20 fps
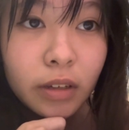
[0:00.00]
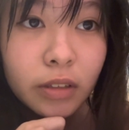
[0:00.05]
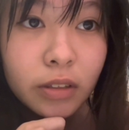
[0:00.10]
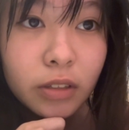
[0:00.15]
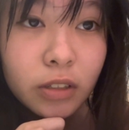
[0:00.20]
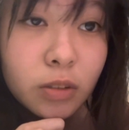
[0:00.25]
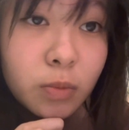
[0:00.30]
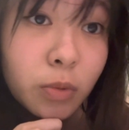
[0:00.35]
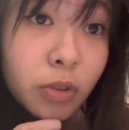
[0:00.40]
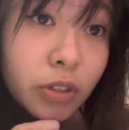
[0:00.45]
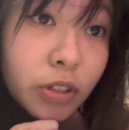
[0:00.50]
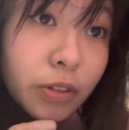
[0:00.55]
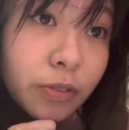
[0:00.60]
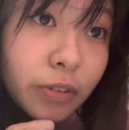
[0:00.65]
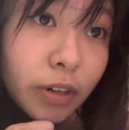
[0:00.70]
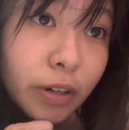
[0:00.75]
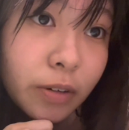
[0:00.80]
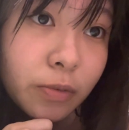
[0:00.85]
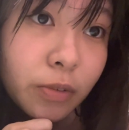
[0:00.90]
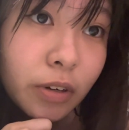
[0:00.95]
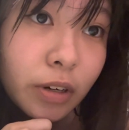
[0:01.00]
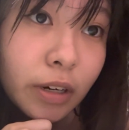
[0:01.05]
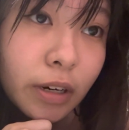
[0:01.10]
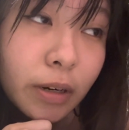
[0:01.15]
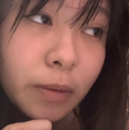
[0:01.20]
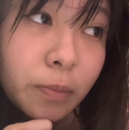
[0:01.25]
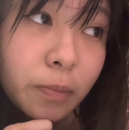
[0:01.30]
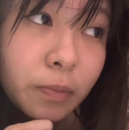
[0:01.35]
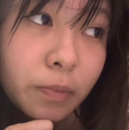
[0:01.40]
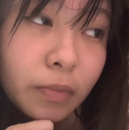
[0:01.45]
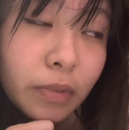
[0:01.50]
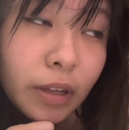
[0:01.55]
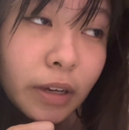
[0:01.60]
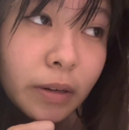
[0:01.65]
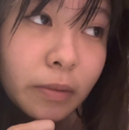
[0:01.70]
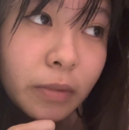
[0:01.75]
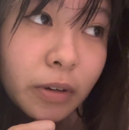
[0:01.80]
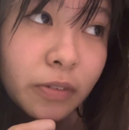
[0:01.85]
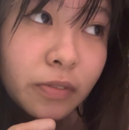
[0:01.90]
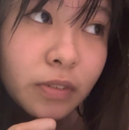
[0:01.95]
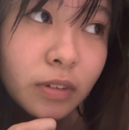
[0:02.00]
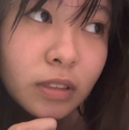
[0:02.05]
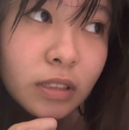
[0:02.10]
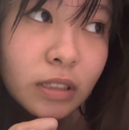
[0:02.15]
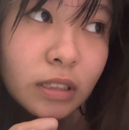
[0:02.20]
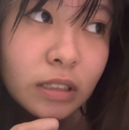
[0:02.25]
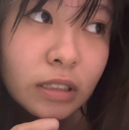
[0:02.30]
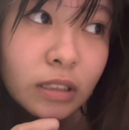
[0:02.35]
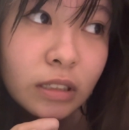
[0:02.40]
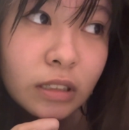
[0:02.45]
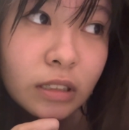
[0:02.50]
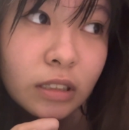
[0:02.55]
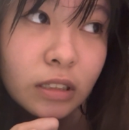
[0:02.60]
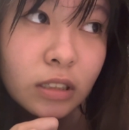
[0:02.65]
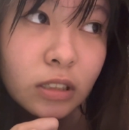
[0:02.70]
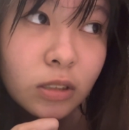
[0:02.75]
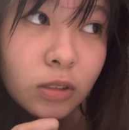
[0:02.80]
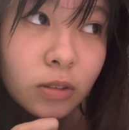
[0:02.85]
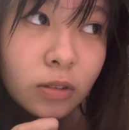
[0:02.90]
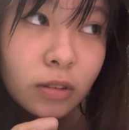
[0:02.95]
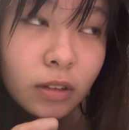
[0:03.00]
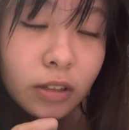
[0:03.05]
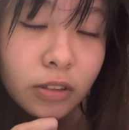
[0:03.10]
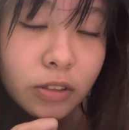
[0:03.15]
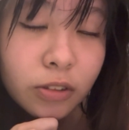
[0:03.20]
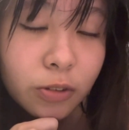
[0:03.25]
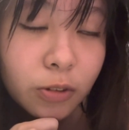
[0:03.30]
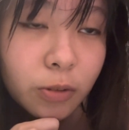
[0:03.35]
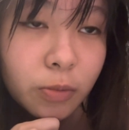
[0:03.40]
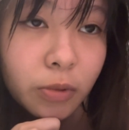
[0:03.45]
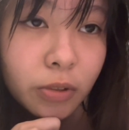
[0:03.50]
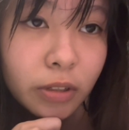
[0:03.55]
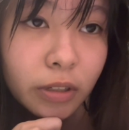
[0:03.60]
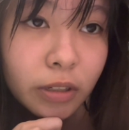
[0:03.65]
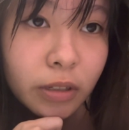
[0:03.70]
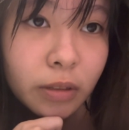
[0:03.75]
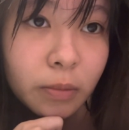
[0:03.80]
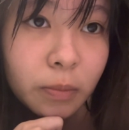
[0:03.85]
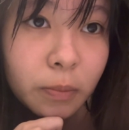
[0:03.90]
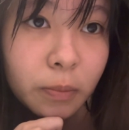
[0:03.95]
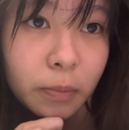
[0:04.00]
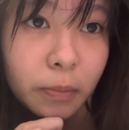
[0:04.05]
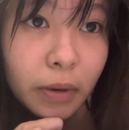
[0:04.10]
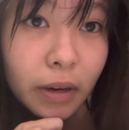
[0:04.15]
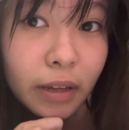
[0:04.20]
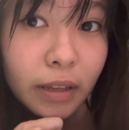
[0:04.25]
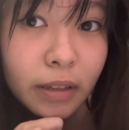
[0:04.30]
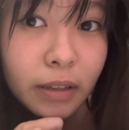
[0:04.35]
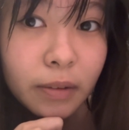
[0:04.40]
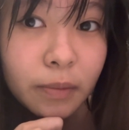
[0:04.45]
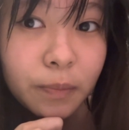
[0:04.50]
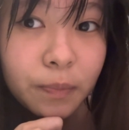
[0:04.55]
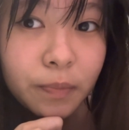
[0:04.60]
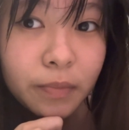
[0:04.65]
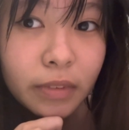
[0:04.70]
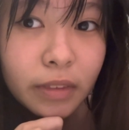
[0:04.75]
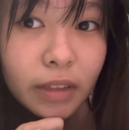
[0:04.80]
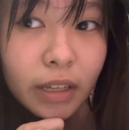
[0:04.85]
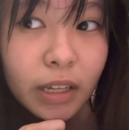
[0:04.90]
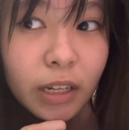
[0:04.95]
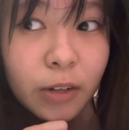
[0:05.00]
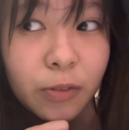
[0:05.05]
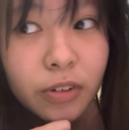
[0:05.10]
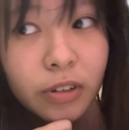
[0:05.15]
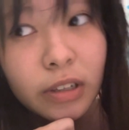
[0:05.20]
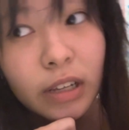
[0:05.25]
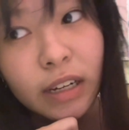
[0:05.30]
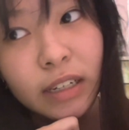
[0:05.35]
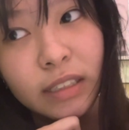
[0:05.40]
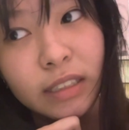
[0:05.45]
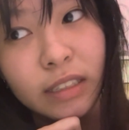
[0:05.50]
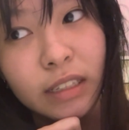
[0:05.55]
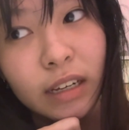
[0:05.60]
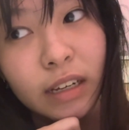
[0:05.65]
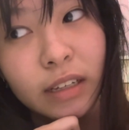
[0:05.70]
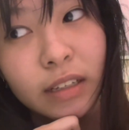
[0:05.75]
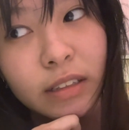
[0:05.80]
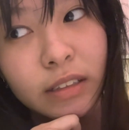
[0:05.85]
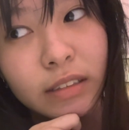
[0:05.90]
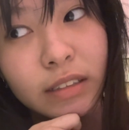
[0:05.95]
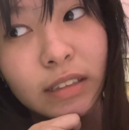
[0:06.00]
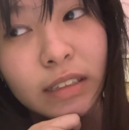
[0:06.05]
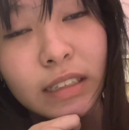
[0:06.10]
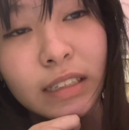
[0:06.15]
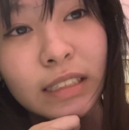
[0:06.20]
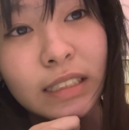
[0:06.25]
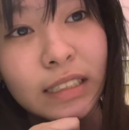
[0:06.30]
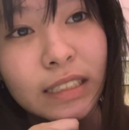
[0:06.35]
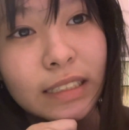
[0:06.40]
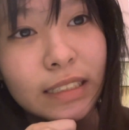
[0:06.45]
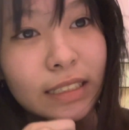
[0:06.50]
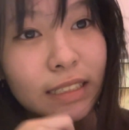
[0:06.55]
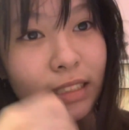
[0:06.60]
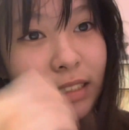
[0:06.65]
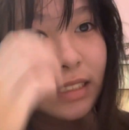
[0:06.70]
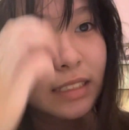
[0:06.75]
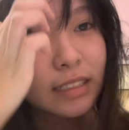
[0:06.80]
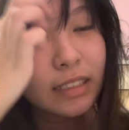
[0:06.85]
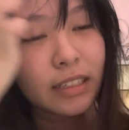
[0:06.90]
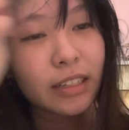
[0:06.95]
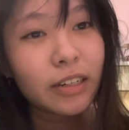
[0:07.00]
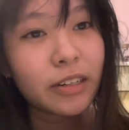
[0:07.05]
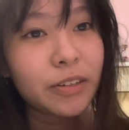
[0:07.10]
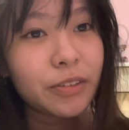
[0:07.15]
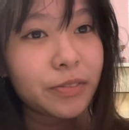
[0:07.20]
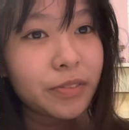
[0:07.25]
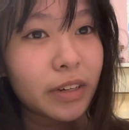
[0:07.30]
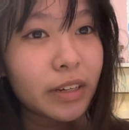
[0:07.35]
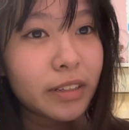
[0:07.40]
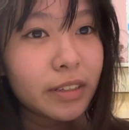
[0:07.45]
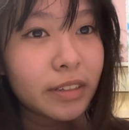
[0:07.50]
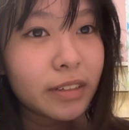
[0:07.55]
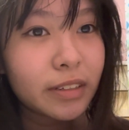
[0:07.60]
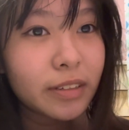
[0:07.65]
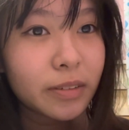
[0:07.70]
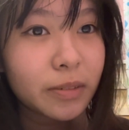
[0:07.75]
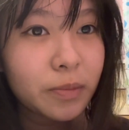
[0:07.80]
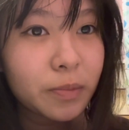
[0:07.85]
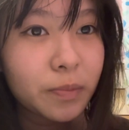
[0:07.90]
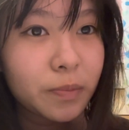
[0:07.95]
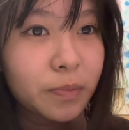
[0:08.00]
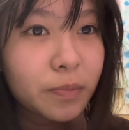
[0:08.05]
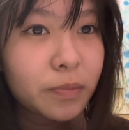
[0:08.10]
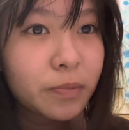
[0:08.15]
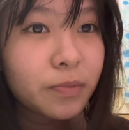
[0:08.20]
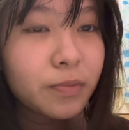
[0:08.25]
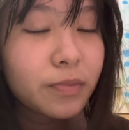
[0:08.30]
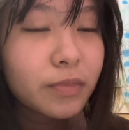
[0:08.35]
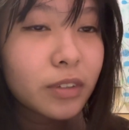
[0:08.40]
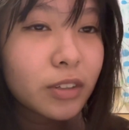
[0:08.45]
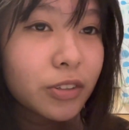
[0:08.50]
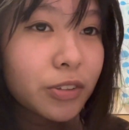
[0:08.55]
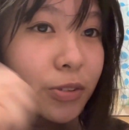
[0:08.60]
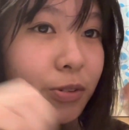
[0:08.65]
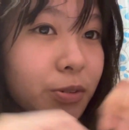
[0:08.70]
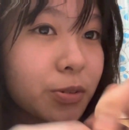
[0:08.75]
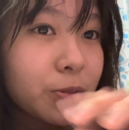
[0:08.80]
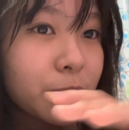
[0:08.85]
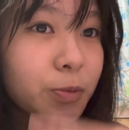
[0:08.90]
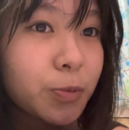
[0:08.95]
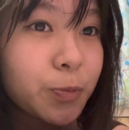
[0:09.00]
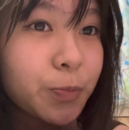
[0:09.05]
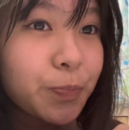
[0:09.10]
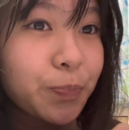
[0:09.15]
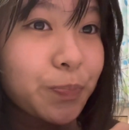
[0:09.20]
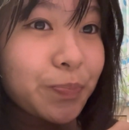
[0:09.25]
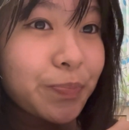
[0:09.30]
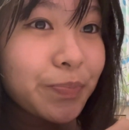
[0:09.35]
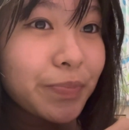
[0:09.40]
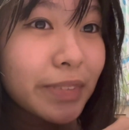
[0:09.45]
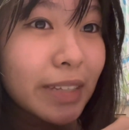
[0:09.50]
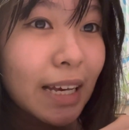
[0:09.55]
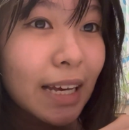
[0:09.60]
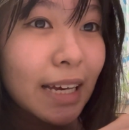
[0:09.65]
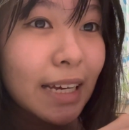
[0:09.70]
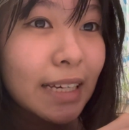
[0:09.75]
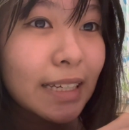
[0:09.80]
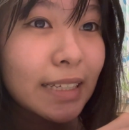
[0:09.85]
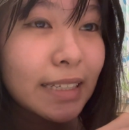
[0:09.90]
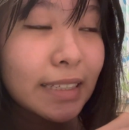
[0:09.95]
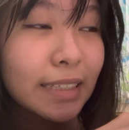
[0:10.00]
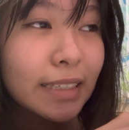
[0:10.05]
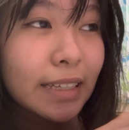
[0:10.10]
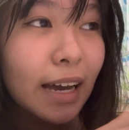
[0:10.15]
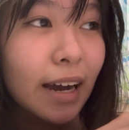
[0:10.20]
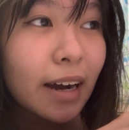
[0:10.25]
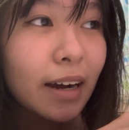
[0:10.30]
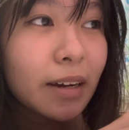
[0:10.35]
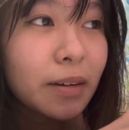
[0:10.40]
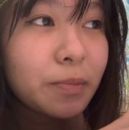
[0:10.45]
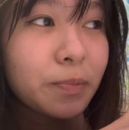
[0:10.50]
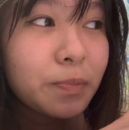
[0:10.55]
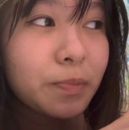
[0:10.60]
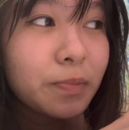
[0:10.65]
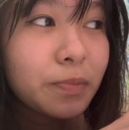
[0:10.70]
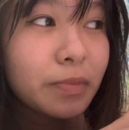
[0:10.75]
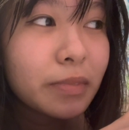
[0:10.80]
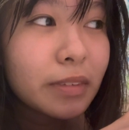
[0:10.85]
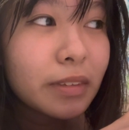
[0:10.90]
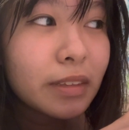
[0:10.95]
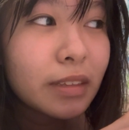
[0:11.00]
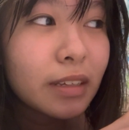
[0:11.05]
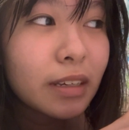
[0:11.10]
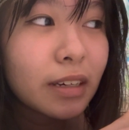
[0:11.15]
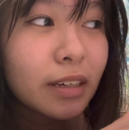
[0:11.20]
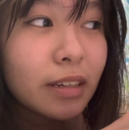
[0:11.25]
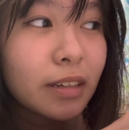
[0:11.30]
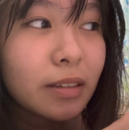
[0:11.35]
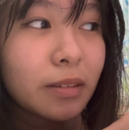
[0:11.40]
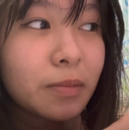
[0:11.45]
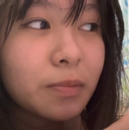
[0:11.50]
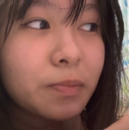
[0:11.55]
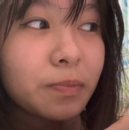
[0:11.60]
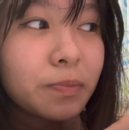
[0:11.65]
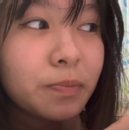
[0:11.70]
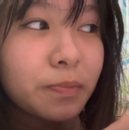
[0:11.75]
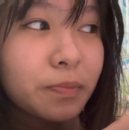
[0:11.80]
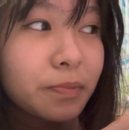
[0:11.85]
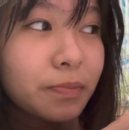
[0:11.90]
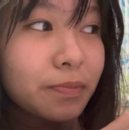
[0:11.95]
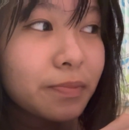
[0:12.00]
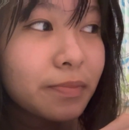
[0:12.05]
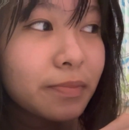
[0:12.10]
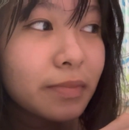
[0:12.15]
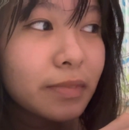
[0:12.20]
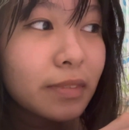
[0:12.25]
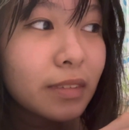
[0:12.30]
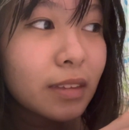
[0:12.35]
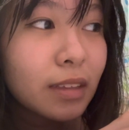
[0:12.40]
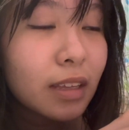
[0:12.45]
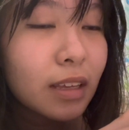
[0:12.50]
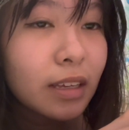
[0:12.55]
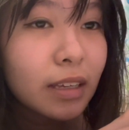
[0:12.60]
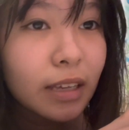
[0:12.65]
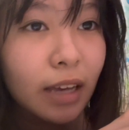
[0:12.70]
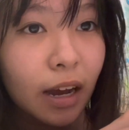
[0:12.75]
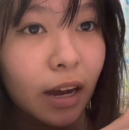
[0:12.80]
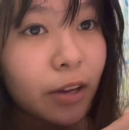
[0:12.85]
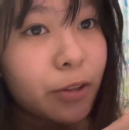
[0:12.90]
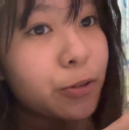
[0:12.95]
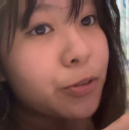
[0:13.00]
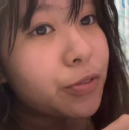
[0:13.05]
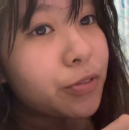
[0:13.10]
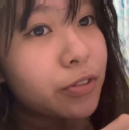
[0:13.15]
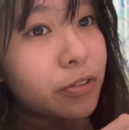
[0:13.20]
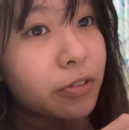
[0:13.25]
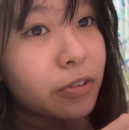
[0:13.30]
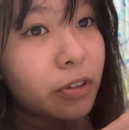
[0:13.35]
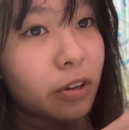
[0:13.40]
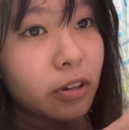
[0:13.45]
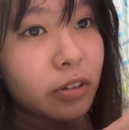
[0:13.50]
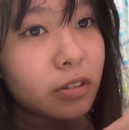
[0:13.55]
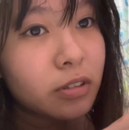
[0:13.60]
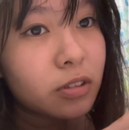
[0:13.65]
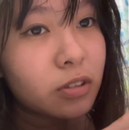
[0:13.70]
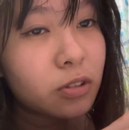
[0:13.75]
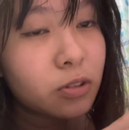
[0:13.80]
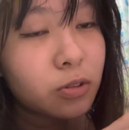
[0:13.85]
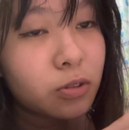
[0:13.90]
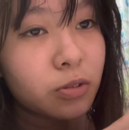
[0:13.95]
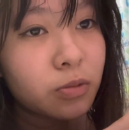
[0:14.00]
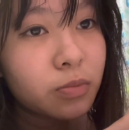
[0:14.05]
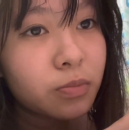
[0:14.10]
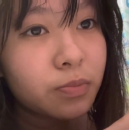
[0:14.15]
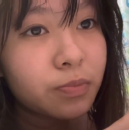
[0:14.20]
This morning when I woke up, like my first instinct is to text him good morning but then I realized that this thing kind of ended so yeah and yeah I do feel lost still